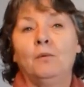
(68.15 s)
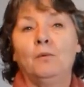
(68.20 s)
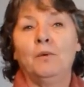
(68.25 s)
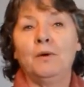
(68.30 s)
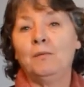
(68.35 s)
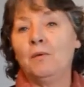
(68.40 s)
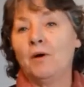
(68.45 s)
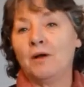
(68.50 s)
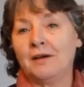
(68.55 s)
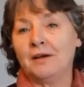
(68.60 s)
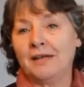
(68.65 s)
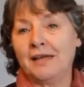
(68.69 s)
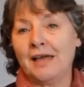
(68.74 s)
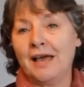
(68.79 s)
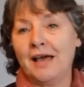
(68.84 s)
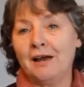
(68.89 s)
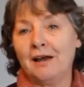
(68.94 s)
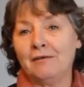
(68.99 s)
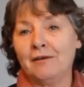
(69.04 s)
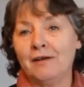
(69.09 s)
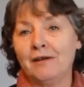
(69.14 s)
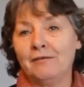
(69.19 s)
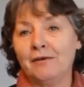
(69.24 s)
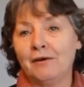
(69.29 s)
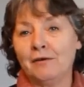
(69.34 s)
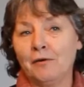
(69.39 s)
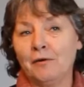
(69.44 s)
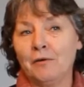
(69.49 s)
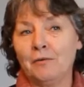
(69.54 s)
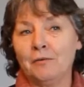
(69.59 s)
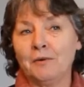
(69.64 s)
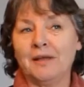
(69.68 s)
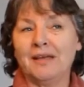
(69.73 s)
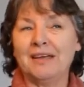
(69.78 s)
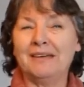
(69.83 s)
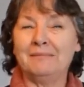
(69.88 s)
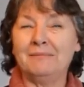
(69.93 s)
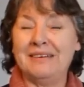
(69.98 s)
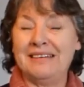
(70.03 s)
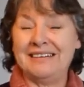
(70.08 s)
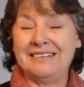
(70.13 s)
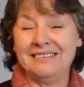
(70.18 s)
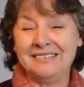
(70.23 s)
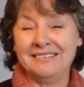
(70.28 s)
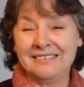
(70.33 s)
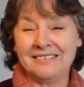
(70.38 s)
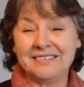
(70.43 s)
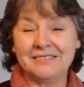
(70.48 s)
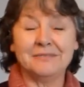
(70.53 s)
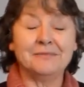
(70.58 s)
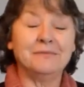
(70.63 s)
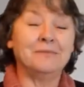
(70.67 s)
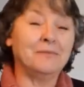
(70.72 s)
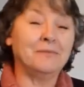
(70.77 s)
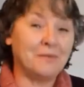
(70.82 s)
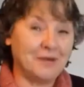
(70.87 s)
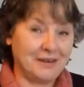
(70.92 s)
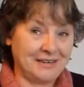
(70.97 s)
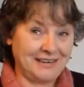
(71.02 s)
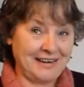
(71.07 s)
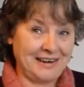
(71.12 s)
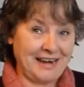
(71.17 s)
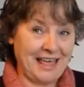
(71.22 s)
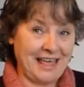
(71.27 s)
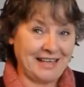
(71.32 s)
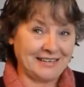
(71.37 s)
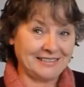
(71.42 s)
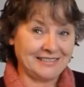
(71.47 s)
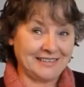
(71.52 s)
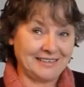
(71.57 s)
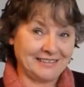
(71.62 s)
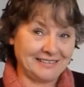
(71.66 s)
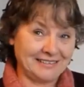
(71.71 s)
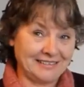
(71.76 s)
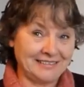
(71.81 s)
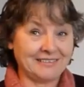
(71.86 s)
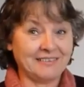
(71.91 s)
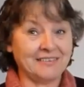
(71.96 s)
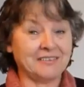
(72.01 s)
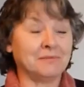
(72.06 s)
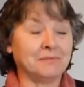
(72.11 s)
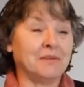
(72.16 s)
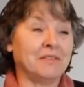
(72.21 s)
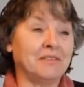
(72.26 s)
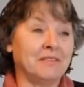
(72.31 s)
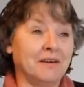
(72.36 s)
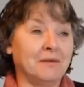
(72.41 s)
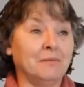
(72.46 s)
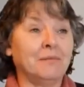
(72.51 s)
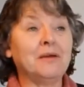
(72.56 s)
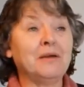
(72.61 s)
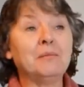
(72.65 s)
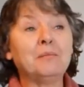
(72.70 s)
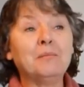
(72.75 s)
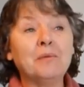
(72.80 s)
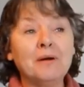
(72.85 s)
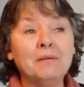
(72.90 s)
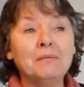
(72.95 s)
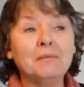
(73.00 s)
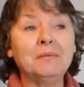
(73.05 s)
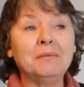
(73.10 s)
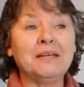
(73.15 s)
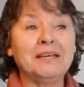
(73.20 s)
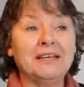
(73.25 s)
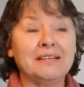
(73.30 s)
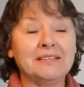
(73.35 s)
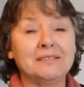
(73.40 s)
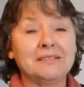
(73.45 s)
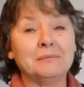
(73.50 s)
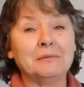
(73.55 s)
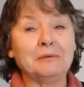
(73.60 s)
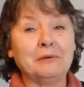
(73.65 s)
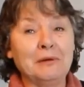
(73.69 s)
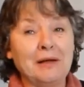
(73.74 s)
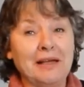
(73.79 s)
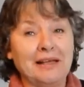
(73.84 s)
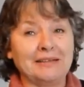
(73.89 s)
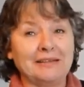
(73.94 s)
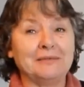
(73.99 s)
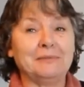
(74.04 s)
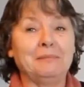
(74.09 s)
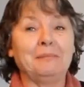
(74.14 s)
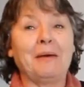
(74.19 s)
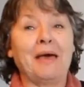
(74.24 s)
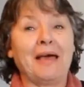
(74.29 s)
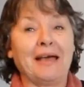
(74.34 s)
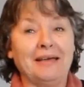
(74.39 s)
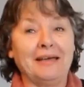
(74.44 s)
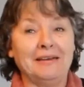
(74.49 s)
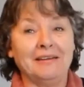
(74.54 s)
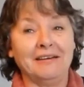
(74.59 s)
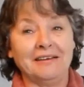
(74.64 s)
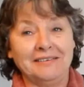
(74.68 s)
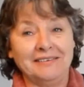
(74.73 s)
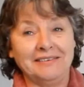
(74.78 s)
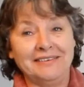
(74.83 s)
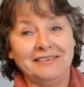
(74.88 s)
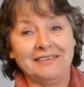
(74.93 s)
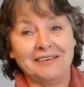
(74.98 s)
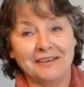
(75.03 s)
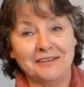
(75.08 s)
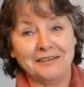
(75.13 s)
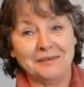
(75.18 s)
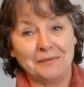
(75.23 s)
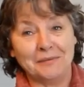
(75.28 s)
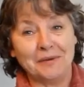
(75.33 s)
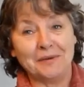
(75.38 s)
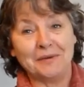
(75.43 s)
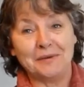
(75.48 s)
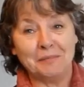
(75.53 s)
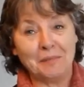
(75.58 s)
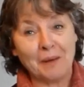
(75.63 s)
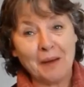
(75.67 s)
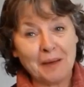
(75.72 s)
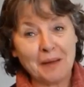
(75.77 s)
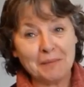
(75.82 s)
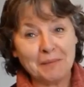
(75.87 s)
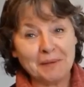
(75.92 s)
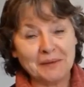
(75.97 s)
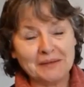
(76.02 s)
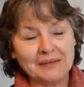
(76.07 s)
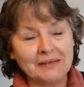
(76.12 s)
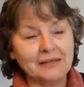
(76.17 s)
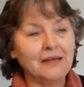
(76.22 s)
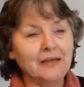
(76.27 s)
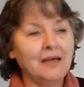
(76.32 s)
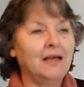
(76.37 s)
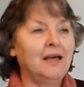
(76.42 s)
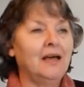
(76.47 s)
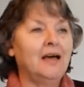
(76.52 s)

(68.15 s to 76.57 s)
We wanted a gallery of our own, and we also wanted an asset, because we thought we could probably get some grants back in nineteen ninety-one to buy a building,